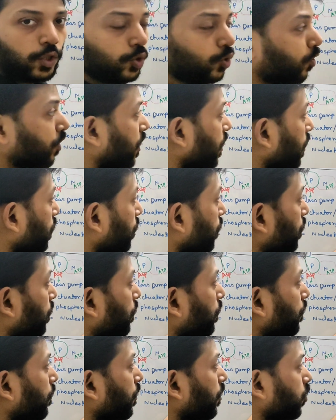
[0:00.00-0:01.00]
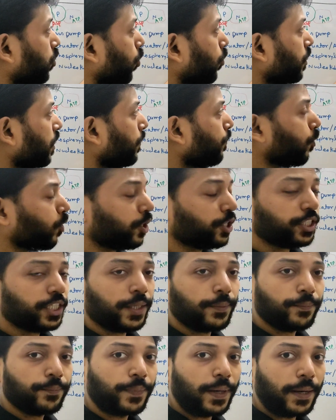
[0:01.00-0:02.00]
So this sodium
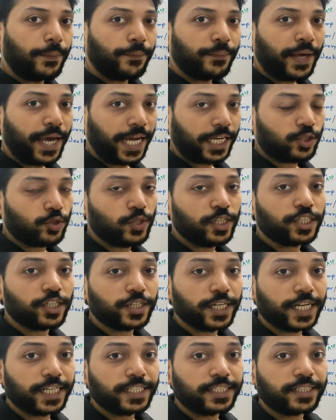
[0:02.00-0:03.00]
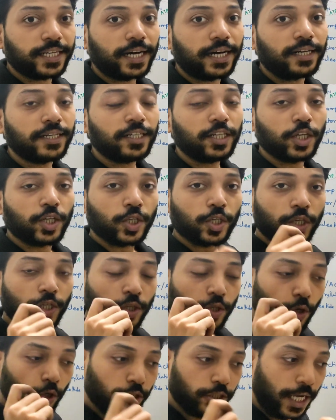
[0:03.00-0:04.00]
potassium pump actually generates the
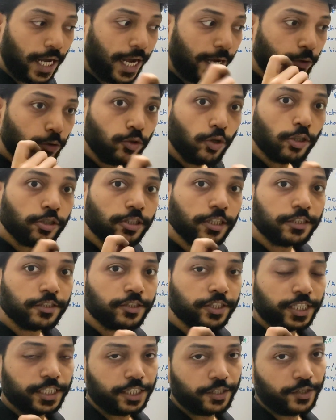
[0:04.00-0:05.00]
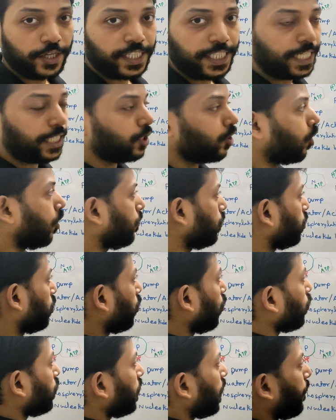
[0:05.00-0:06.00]
ion concentration gradient of
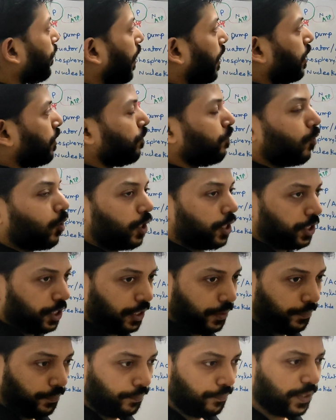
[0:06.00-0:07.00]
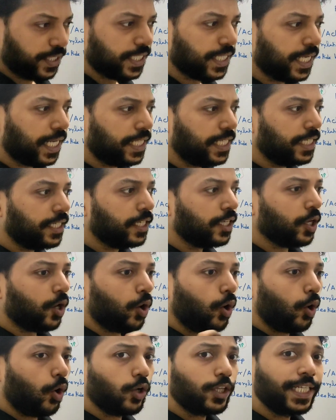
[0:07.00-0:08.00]
sodium and potassium. Basically,
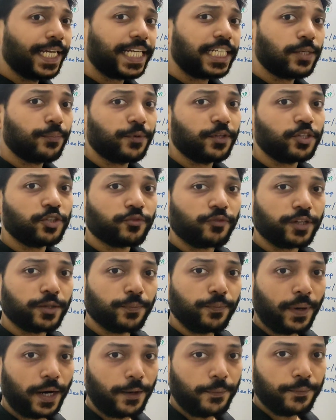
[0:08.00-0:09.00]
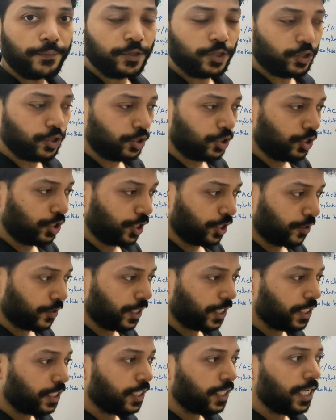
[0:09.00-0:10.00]
all ATP driven pumps
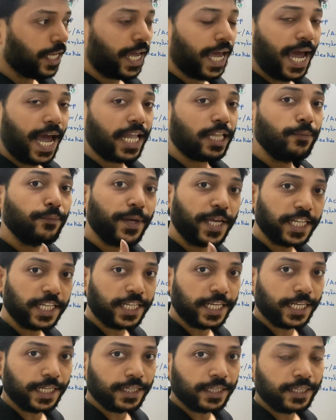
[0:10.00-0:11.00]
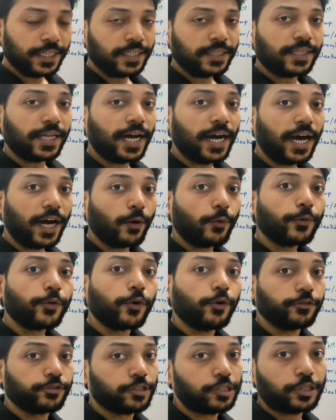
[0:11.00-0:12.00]
generate and maintain the ion
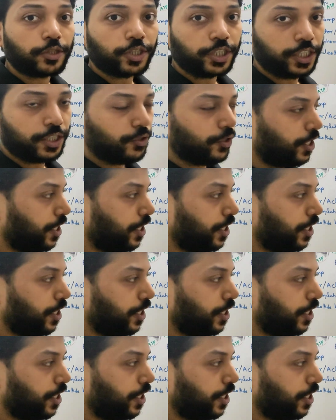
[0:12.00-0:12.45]
concentration